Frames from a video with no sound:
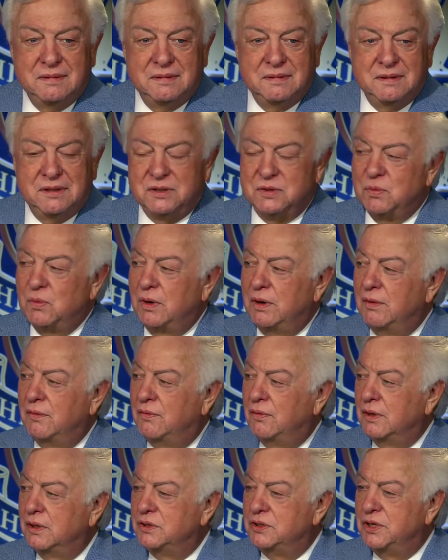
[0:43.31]
this
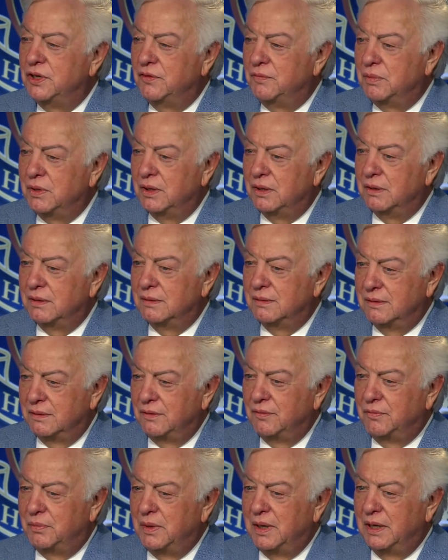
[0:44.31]
wonderful achievement
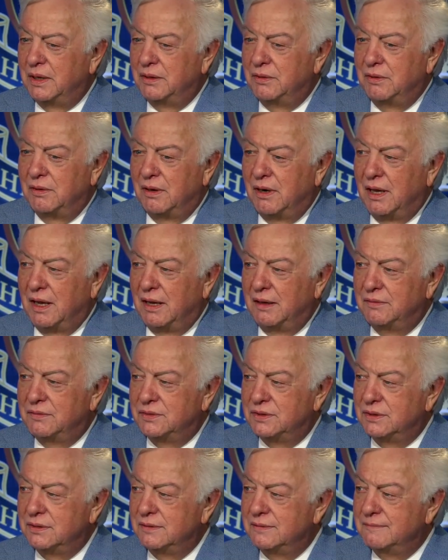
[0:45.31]
you've made in your
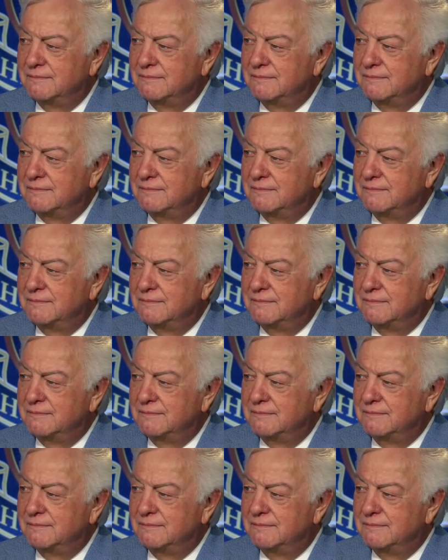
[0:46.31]
lives.